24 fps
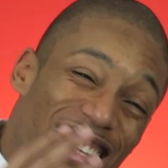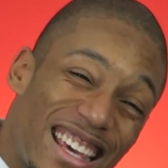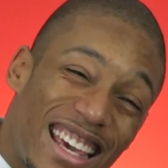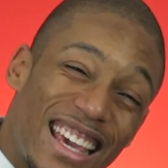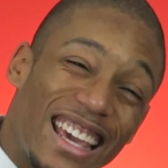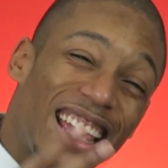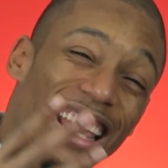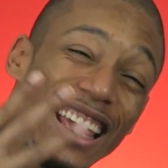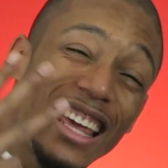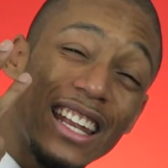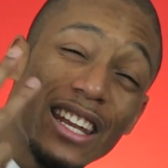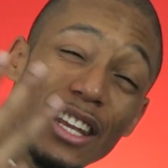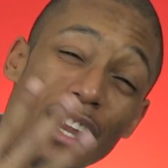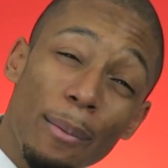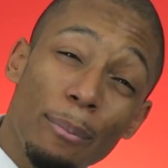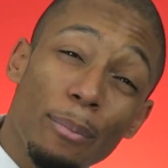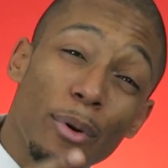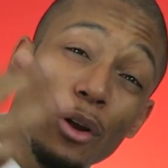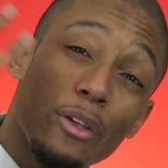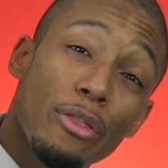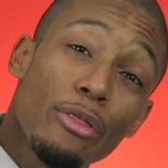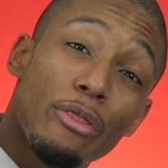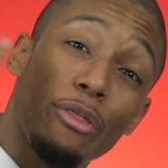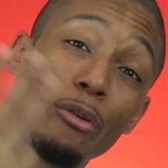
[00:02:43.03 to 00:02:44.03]
Key
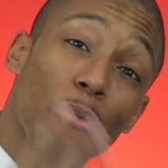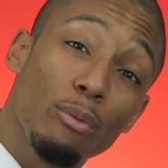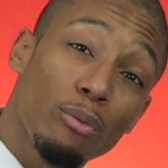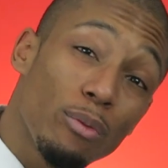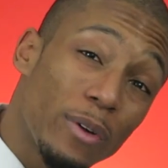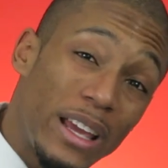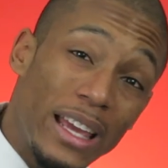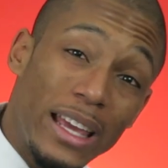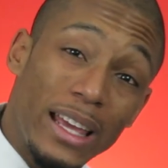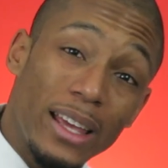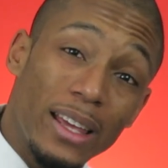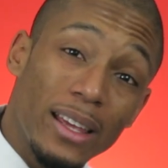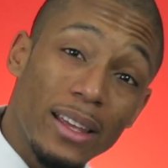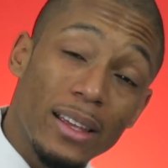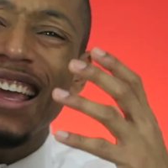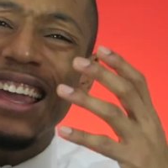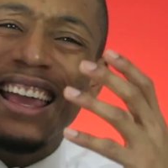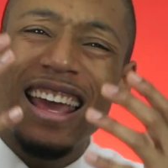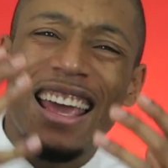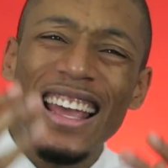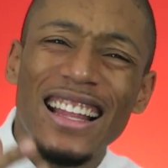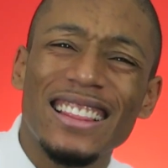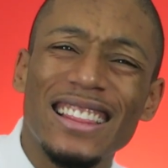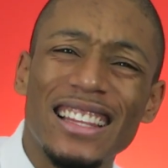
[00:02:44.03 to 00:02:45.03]
number three,
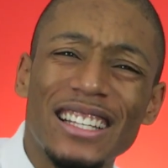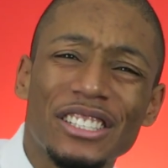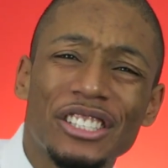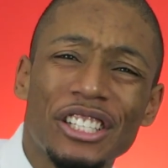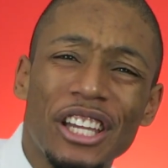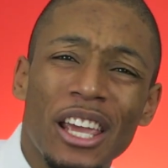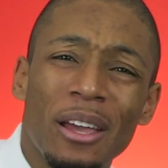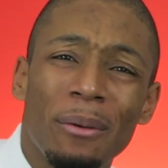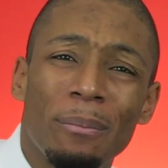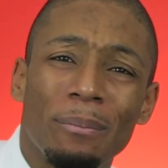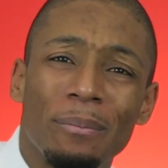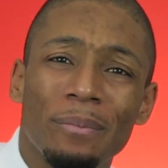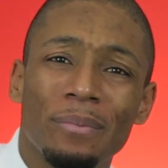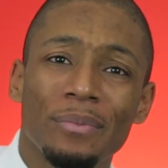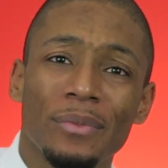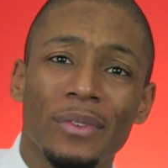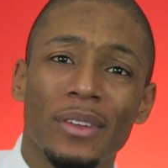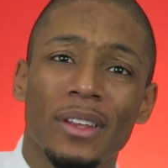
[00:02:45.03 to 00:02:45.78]
hit the gym.